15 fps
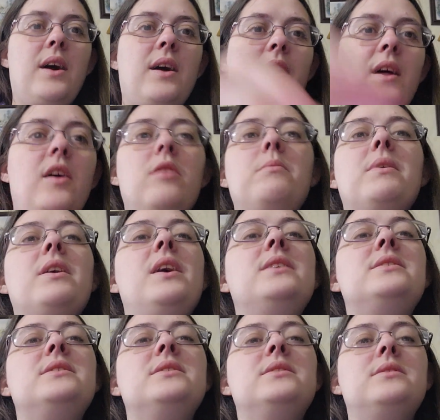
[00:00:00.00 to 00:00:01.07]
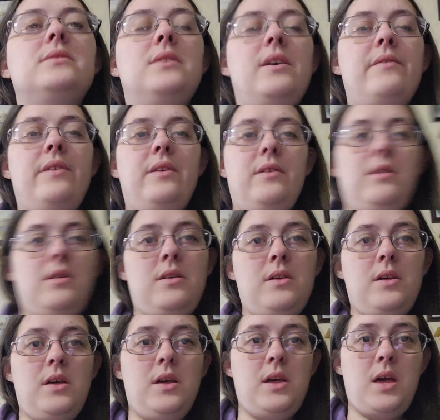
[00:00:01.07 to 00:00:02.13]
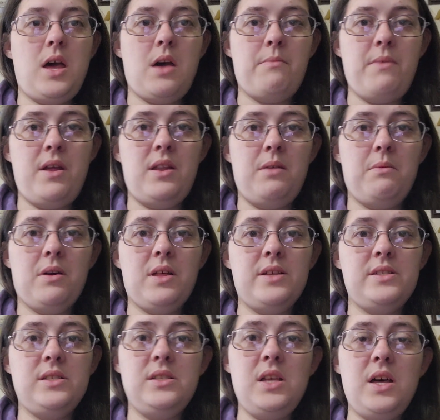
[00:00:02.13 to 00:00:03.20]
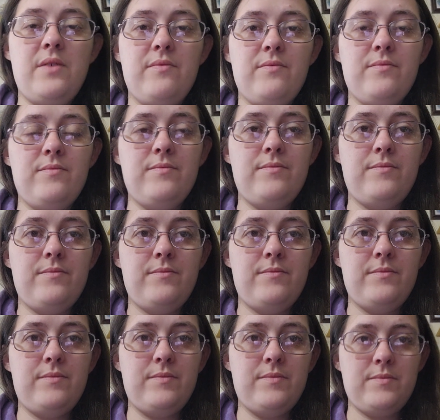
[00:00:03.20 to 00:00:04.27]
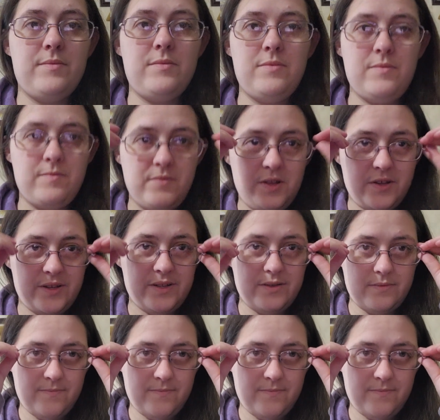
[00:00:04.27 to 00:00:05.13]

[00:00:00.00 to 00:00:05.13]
glare on my glasses. Okay. I'm gonna take my glasses off. Yep.